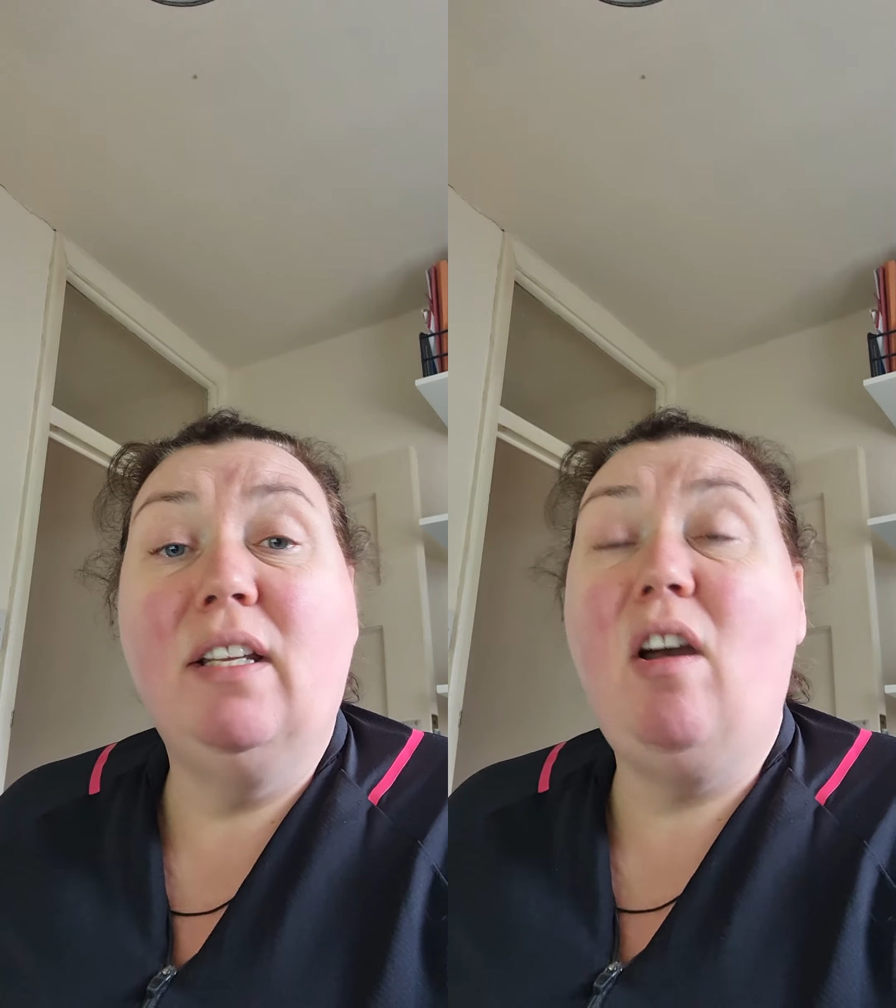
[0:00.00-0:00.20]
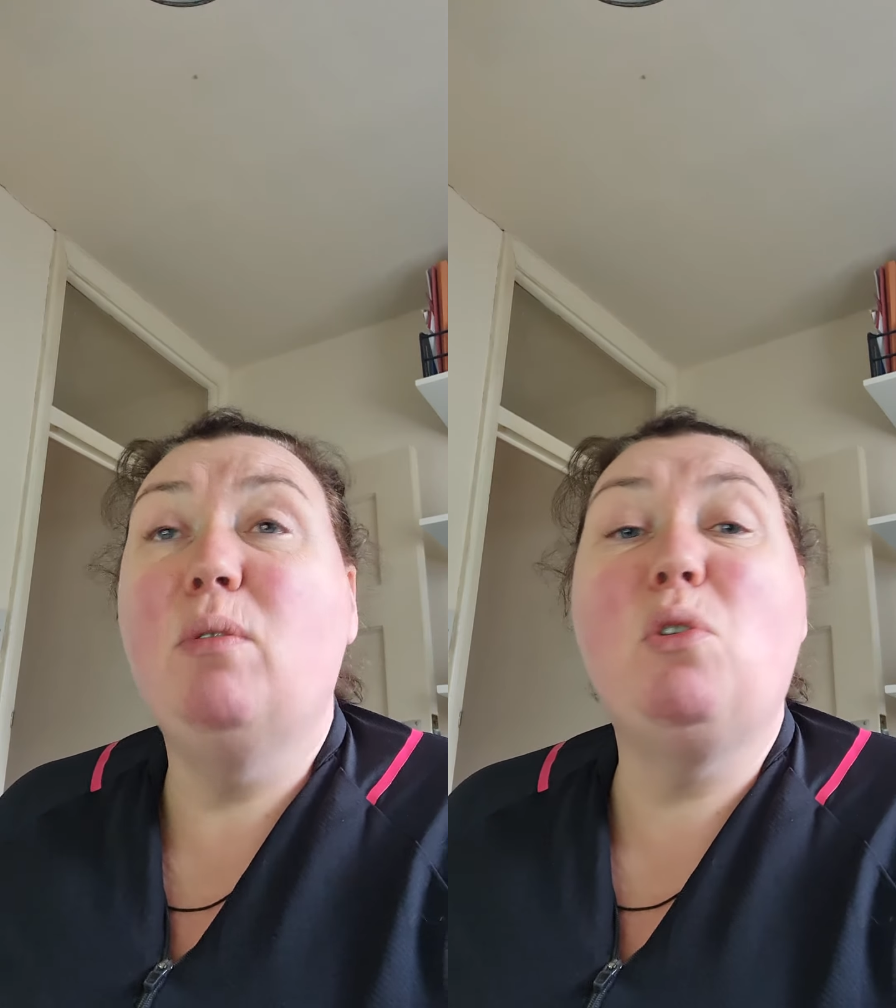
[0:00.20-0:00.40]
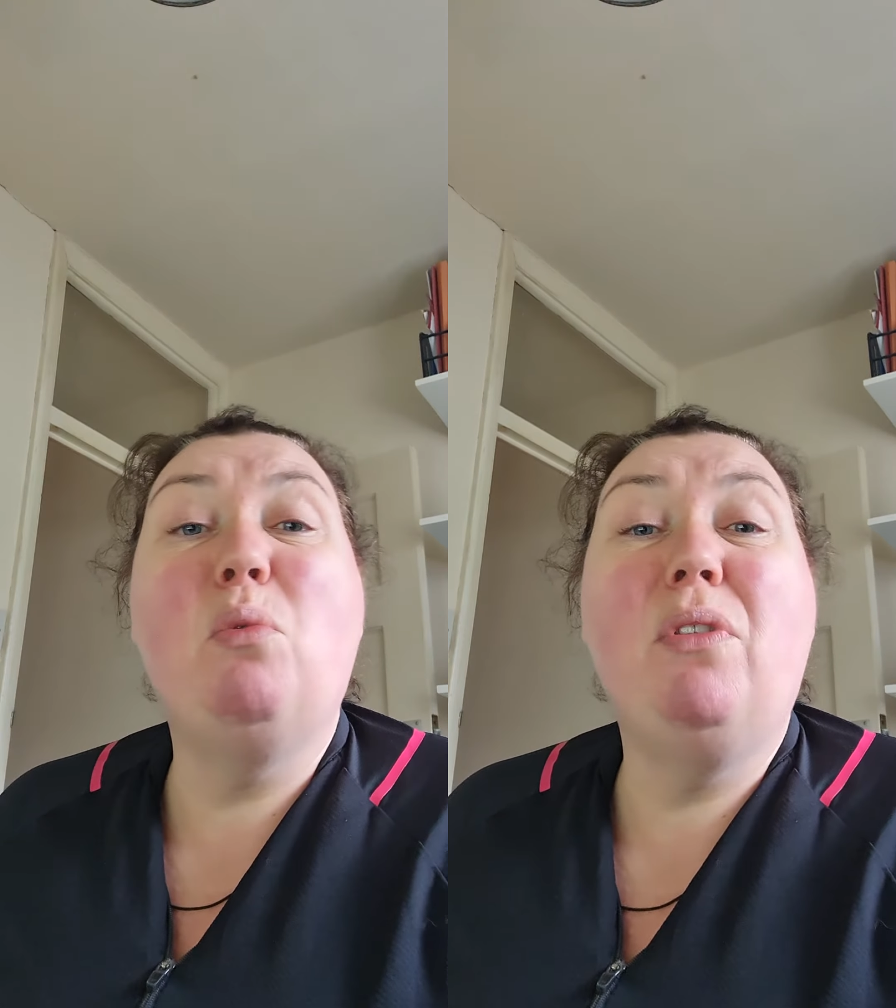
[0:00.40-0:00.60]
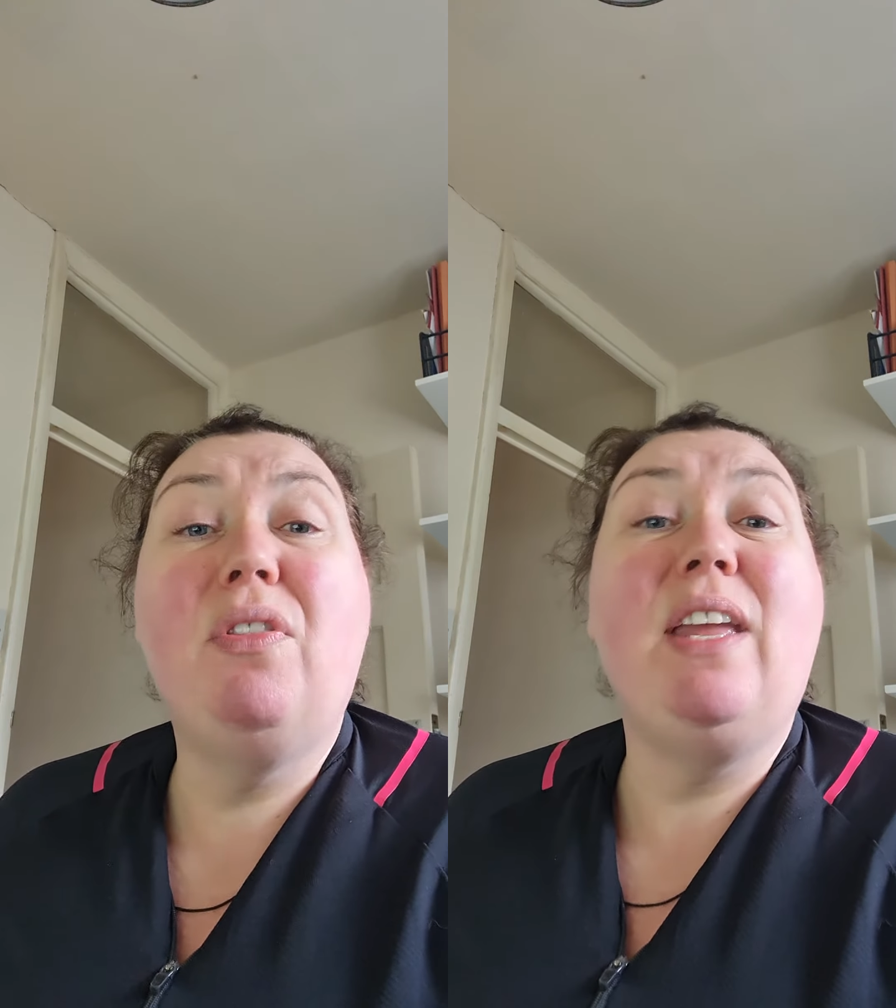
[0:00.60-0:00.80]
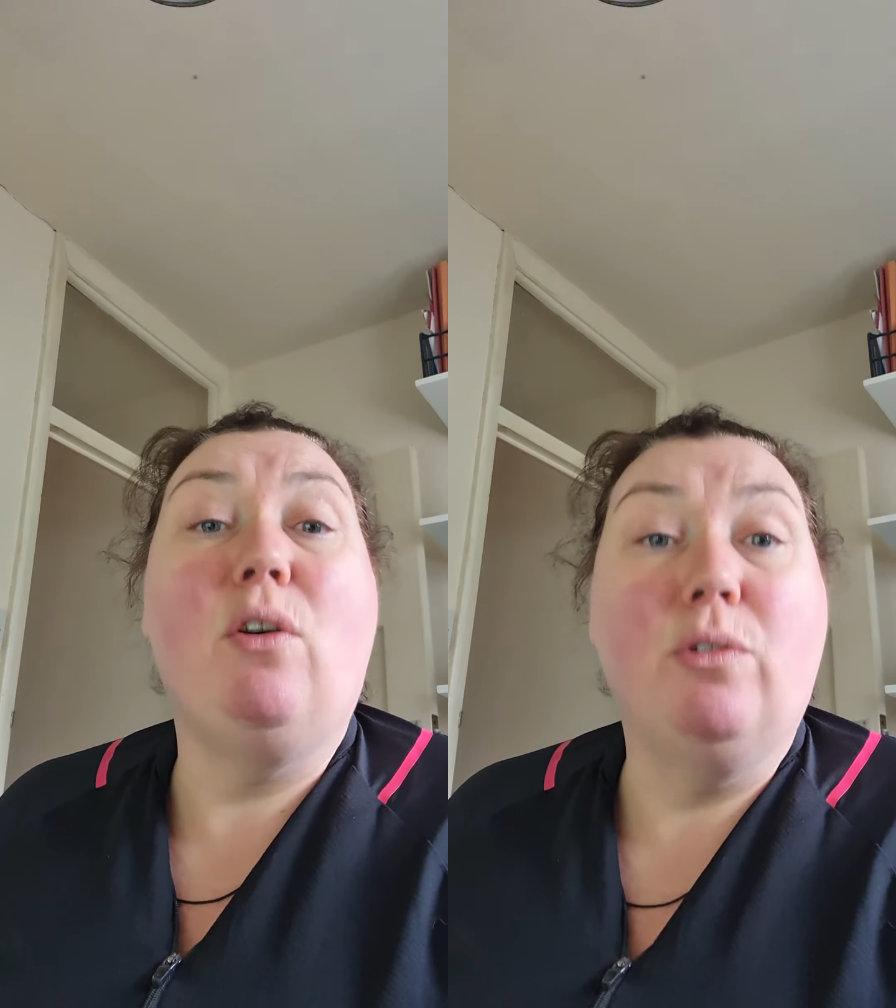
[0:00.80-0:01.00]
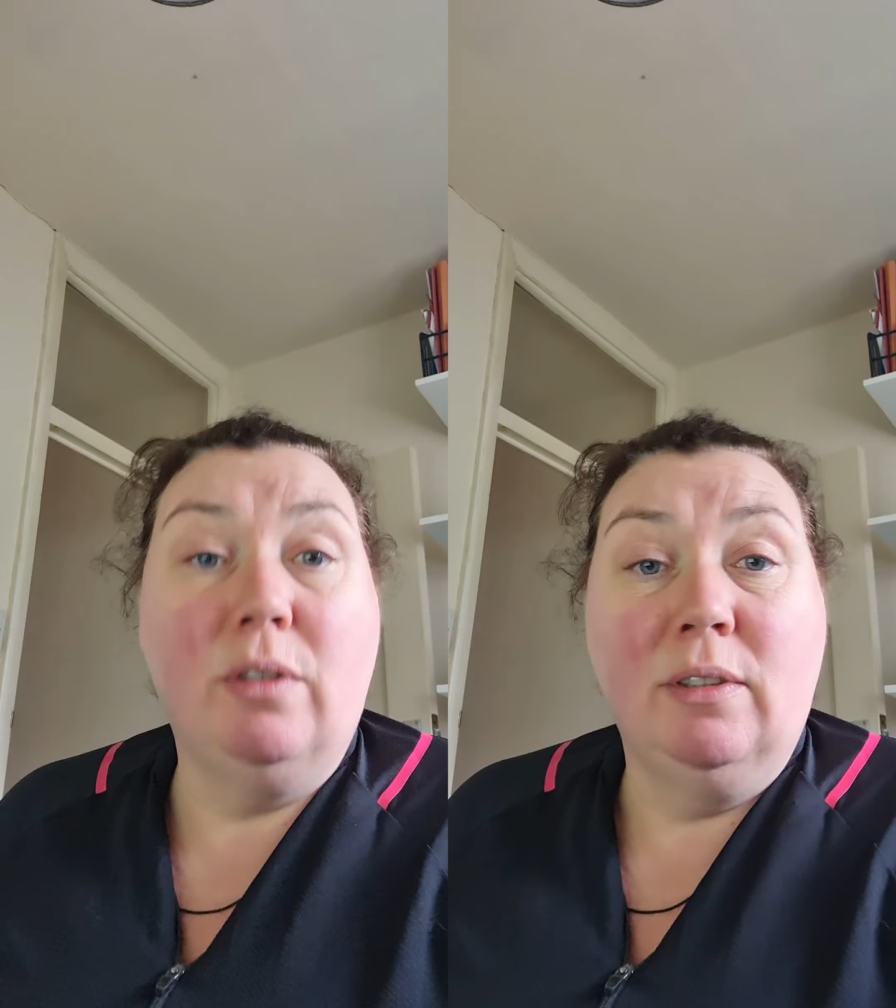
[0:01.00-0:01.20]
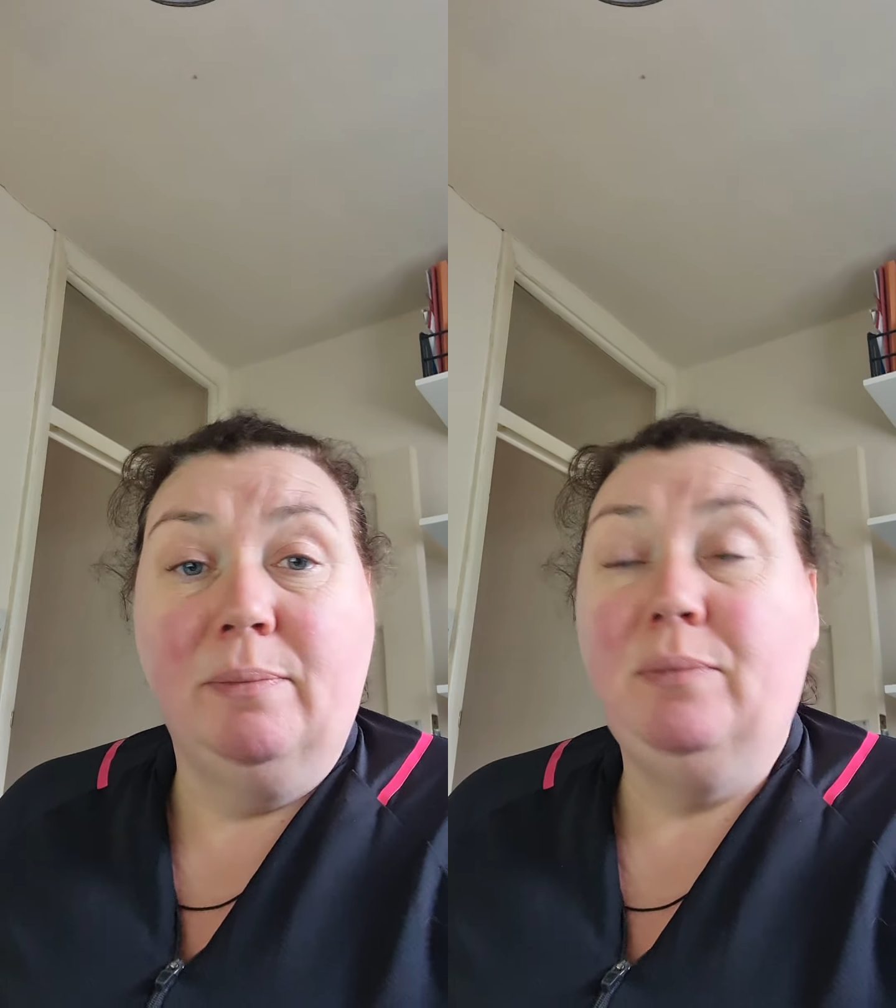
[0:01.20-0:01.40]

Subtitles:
The guy was called Theon.